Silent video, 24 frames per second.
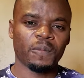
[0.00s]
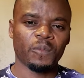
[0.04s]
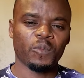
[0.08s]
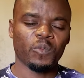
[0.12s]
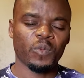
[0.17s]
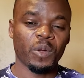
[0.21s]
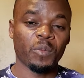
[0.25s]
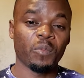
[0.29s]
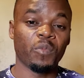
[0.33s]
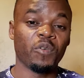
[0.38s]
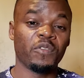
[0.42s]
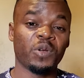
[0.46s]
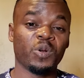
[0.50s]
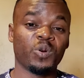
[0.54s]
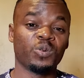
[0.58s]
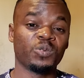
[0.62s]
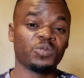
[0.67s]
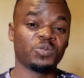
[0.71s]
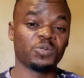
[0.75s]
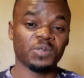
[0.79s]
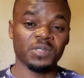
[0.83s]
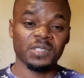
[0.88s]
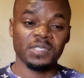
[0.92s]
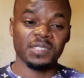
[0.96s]
We are moving
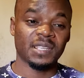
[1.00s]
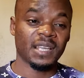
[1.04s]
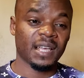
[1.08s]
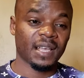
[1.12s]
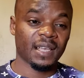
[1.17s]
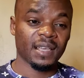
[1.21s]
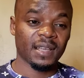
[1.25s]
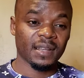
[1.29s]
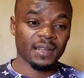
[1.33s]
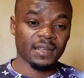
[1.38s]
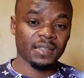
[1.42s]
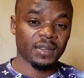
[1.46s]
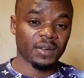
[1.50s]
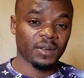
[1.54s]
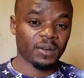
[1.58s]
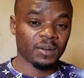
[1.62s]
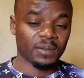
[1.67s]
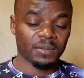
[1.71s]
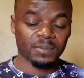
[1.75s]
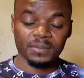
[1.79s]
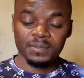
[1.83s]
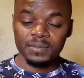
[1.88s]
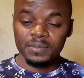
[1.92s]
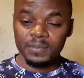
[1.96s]
on to the second, you
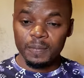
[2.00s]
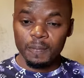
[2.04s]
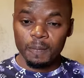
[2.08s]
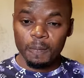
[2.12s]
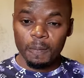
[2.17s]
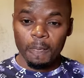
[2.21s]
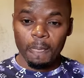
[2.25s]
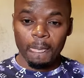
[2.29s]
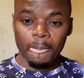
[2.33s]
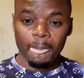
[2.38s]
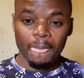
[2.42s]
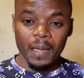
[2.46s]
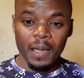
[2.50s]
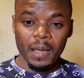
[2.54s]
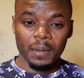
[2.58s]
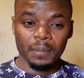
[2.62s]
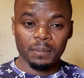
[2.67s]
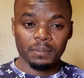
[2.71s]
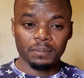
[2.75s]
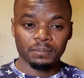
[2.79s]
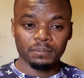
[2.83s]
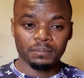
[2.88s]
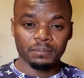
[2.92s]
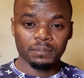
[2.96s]
know,
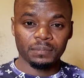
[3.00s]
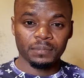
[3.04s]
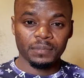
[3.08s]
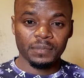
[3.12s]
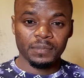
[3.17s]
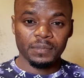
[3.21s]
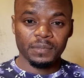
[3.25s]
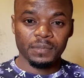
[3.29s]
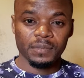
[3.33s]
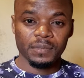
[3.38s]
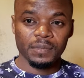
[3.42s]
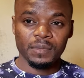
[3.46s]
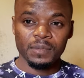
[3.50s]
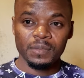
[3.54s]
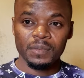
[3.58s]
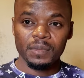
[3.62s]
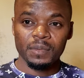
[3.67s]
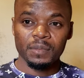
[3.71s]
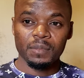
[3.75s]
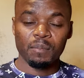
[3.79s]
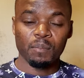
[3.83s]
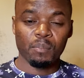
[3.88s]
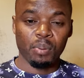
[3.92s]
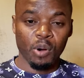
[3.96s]
uh,
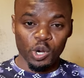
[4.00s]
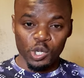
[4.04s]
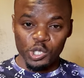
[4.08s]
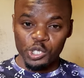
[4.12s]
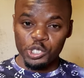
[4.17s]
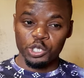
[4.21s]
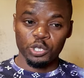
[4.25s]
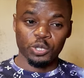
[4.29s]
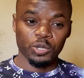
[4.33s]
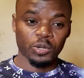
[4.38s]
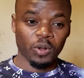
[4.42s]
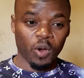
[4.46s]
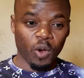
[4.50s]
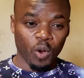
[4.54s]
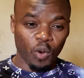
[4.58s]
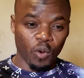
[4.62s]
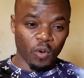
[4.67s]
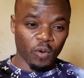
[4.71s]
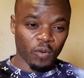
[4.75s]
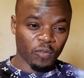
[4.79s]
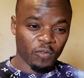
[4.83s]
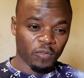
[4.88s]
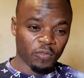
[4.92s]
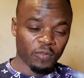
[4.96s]
portion
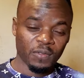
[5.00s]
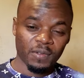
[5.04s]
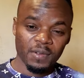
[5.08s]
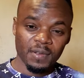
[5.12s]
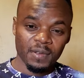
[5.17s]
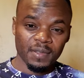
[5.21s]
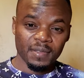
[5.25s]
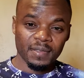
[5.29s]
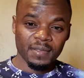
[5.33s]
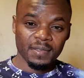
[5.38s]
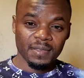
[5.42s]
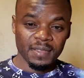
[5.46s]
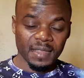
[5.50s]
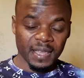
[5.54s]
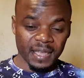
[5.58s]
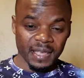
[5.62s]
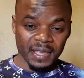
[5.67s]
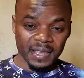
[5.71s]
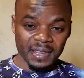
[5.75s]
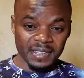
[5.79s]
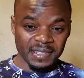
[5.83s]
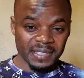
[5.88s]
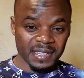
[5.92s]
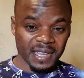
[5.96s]
of
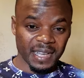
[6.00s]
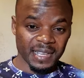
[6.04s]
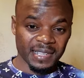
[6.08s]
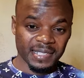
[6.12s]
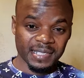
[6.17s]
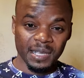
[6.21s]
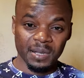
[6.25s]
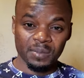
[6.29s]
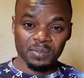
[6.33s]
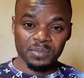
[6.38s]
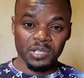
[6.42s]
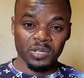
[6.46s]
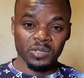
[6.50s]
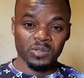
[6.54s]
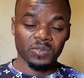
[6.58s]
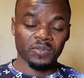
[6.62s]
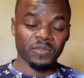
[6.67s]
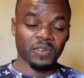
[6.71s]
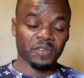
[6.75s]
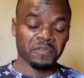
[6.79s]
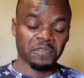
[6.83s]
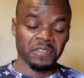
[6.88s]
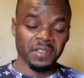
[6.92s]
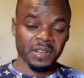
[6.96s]
the entire subject of
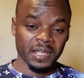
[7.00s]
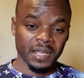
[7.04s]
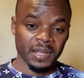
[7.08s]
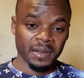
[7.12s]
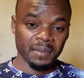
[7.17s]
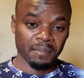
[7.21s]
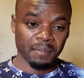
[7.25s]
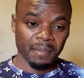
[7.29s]
affiliate